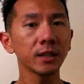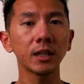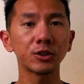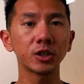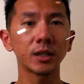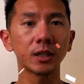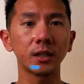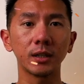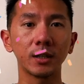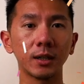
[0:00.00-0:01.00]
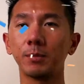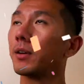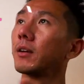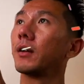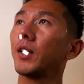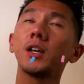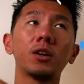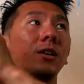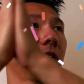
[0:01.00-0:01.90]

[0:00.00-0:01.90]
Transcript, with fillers: internship. Thank you,